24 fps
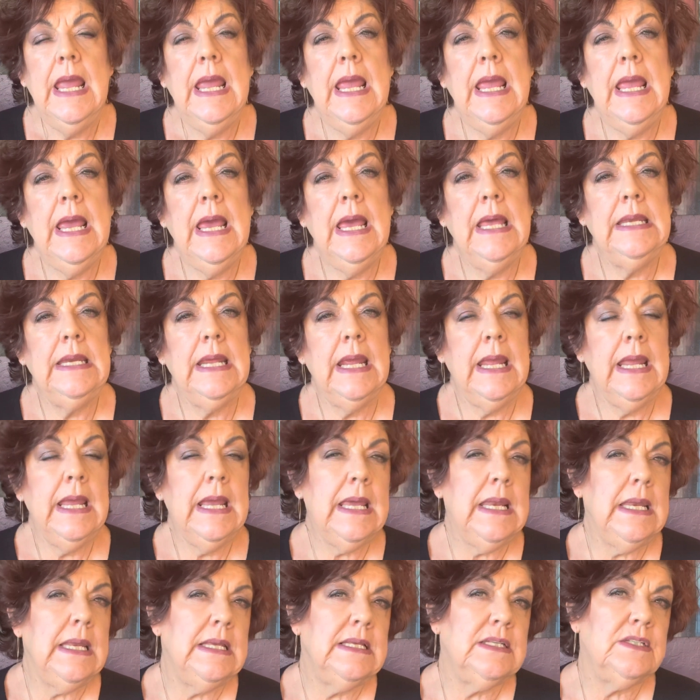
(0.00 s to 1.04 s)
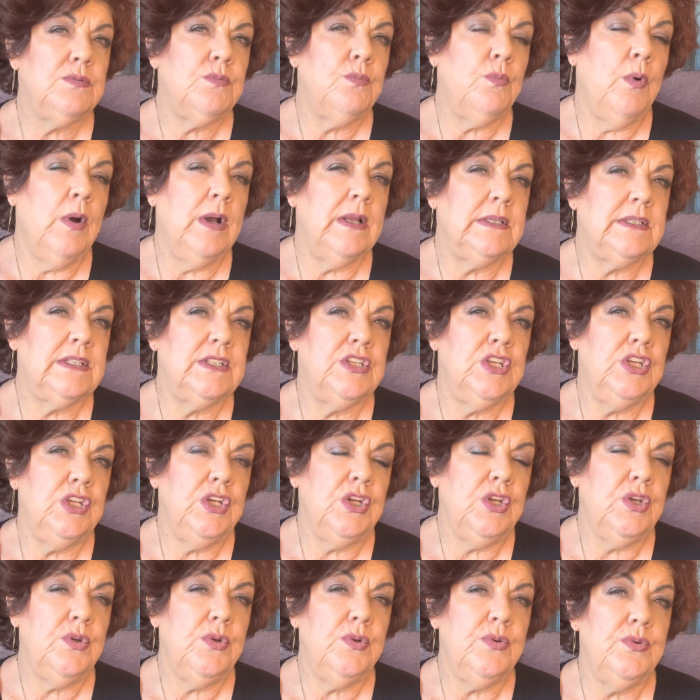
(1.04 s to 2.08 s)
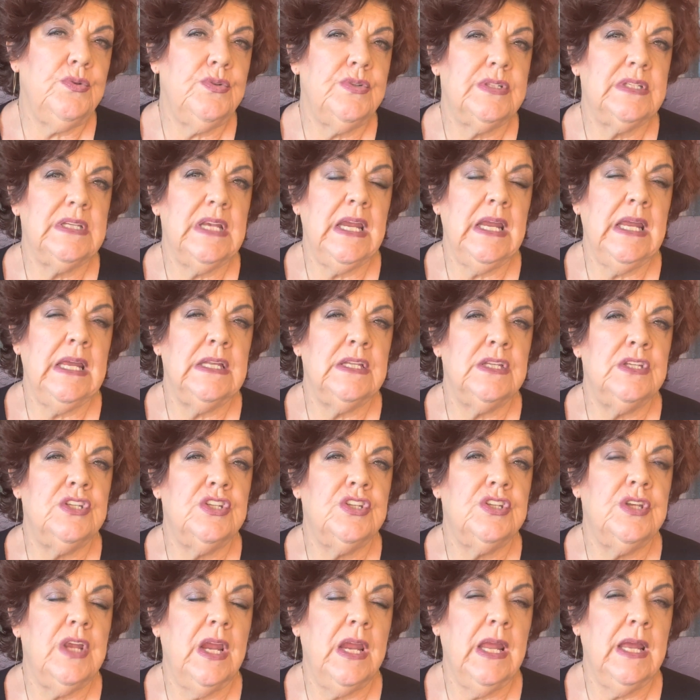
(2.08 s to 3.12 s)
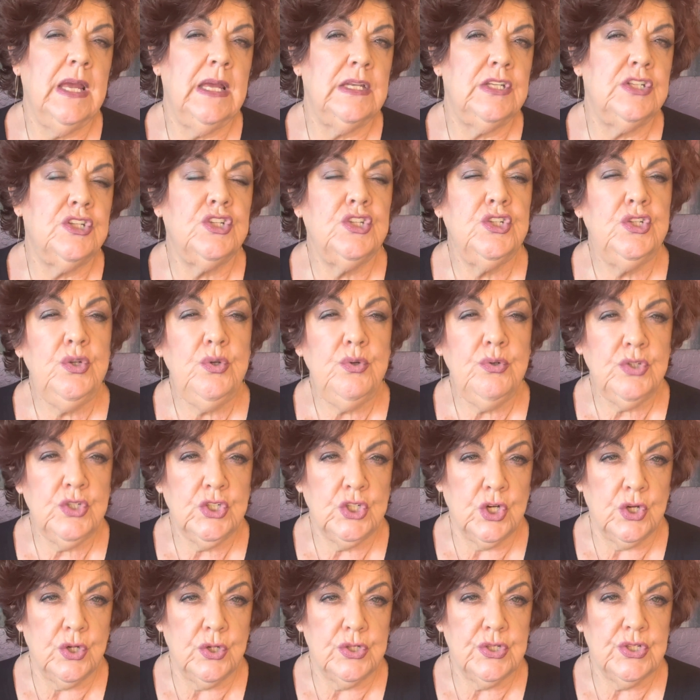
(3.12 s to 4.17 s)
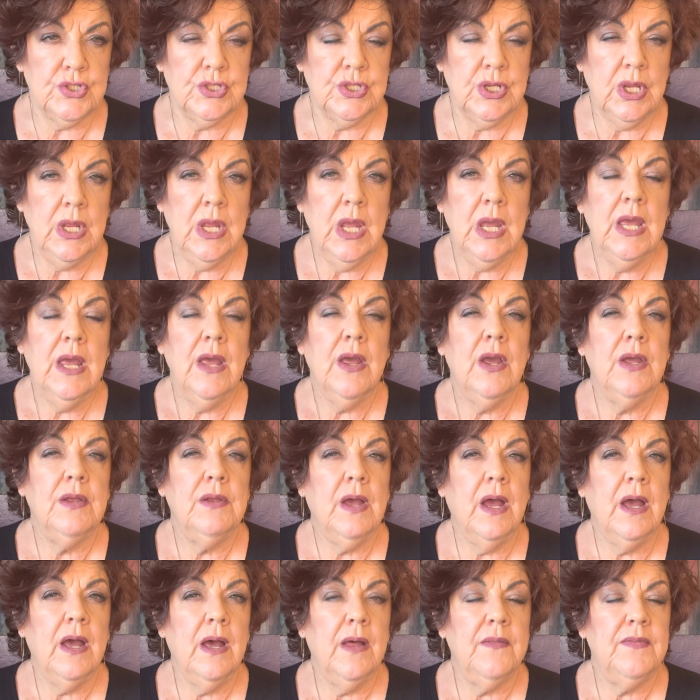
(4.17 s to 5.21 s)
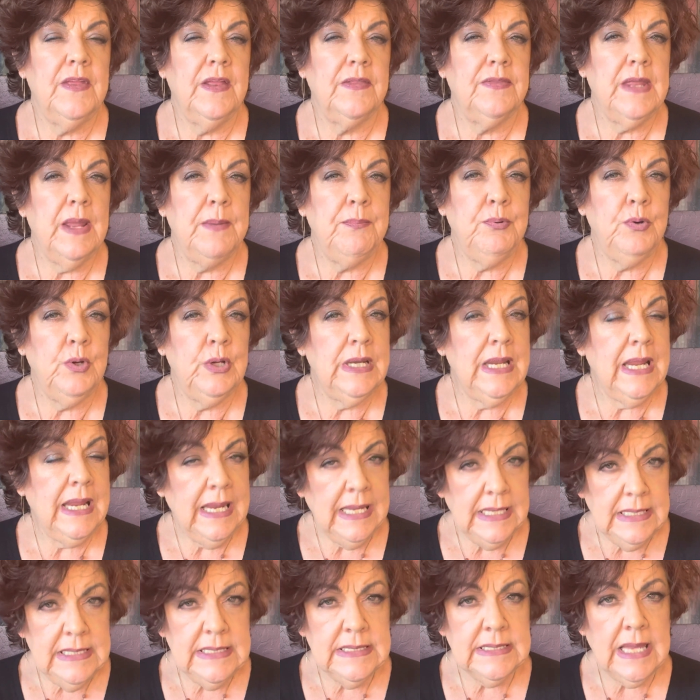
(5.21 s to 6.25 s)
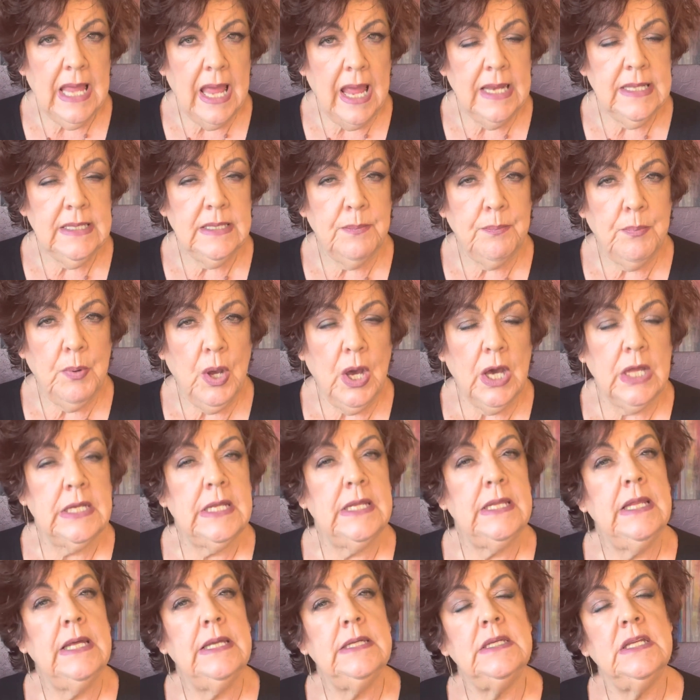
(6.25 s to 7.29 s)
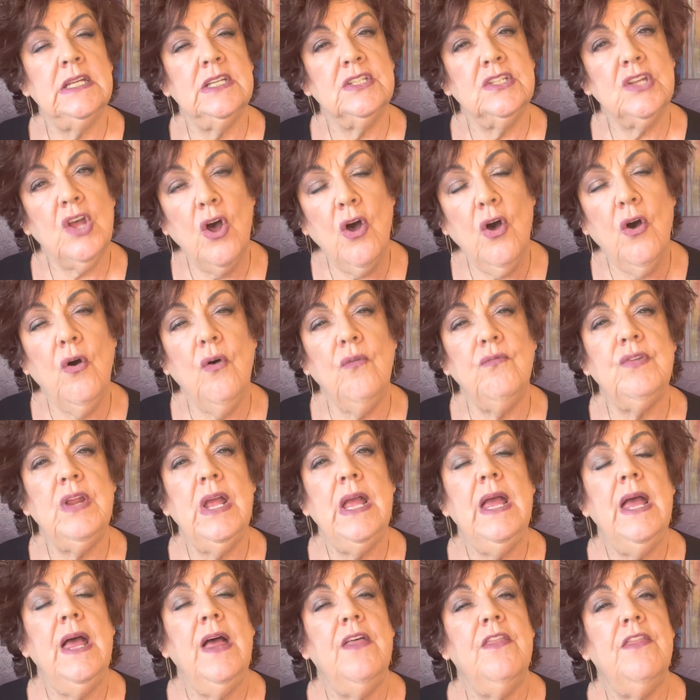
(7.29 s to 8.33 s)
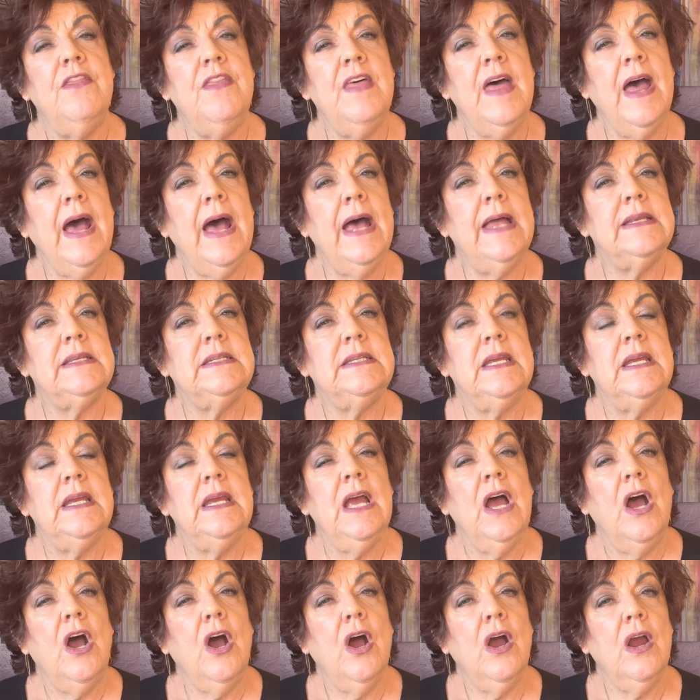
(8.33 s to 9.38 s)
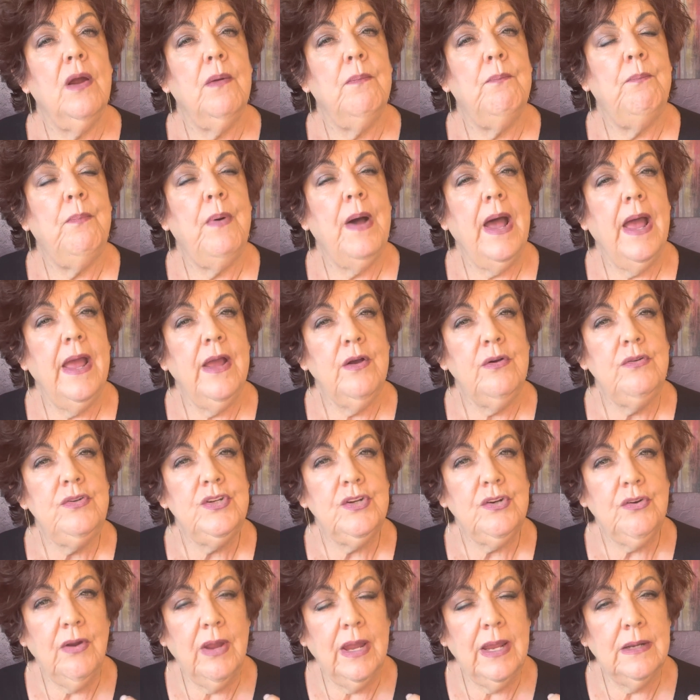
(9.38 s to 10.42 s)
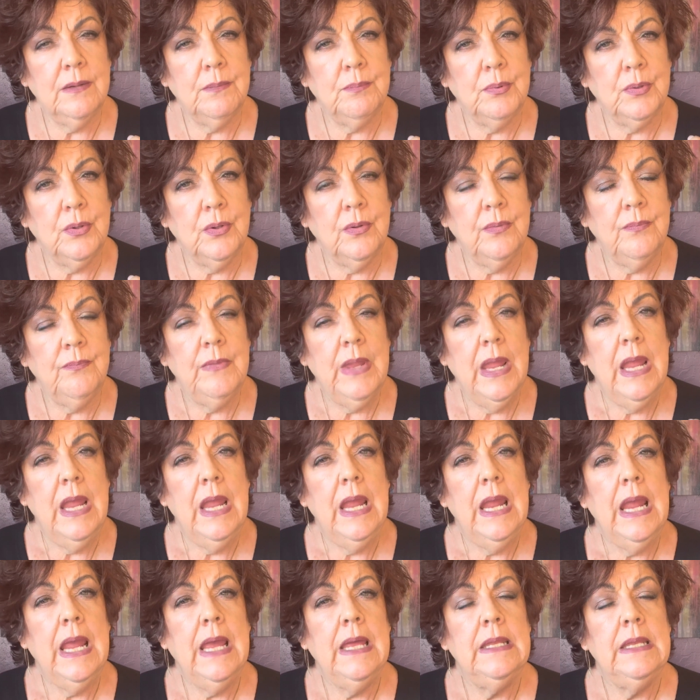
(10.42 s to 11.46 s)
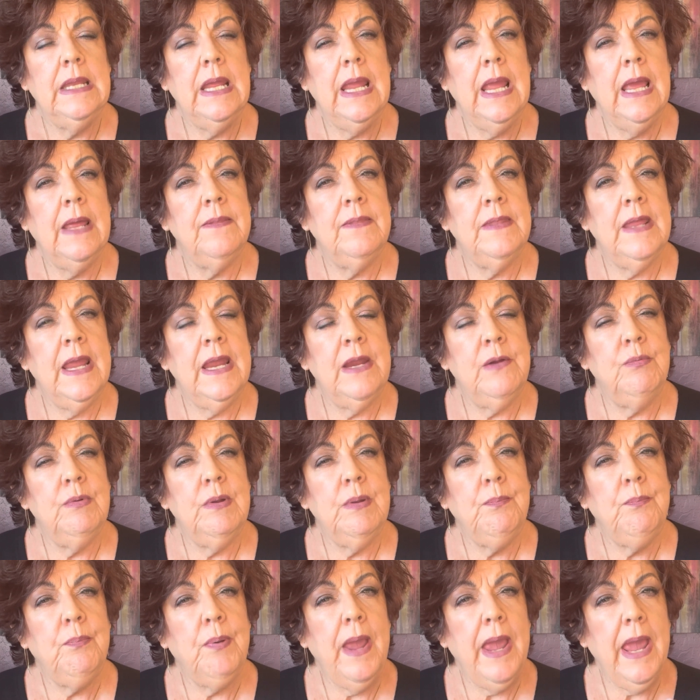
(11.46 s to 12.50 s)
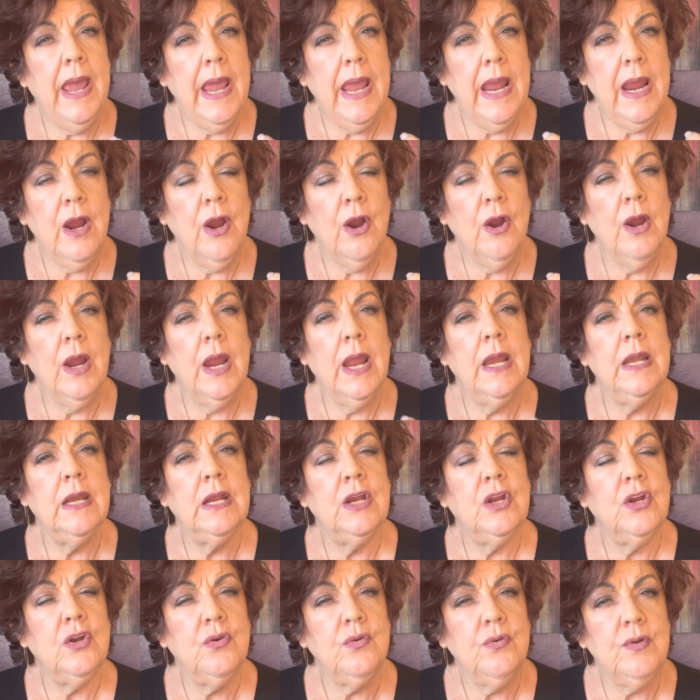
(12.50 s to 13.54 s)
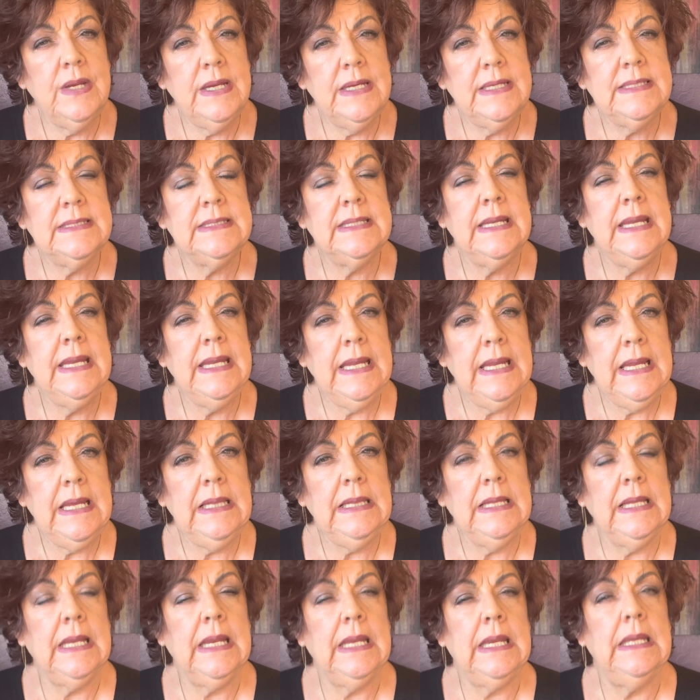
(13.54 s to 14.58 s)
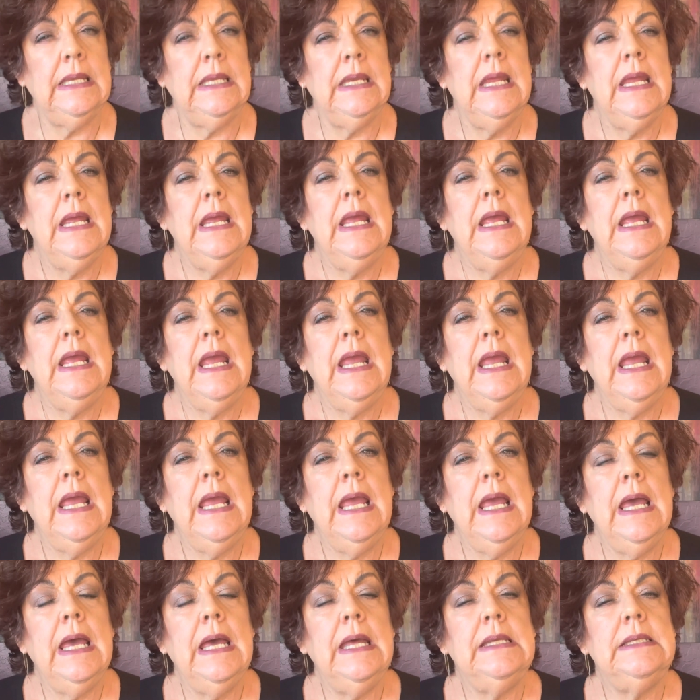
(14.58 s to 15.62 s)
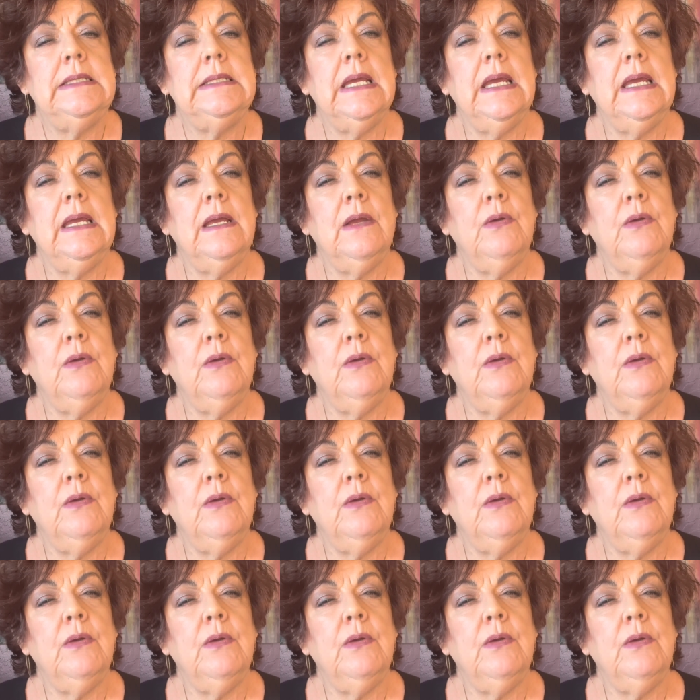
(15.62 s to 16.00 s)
And it is what's used in sutures that they put inside the body that dissolve, that are biodegradable, and they repair and increase healing and